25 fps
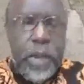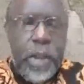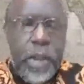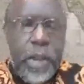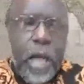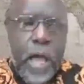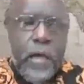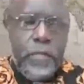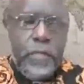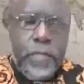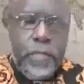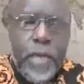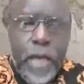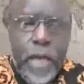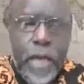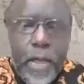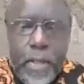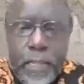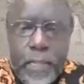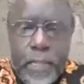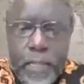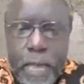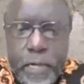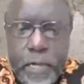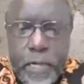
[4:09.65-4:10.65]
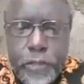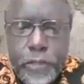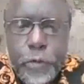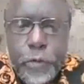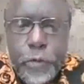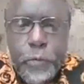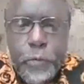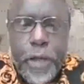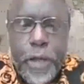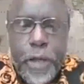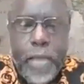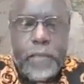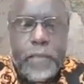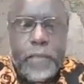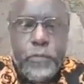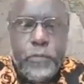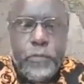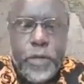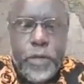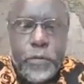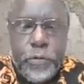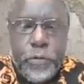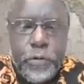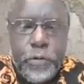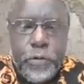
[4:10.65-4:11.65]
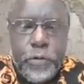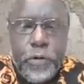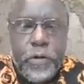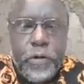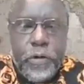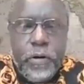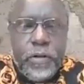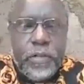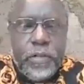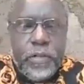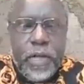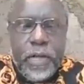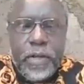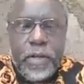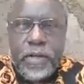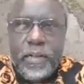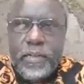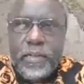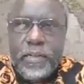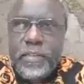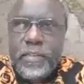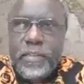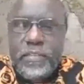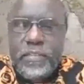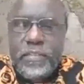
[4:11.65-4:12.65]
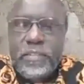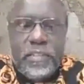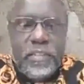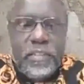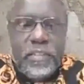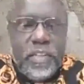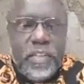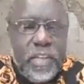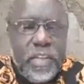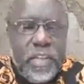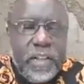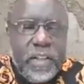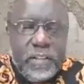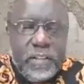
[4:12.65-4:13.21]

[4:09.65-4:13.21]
Now, there are 2 ways we could go. It's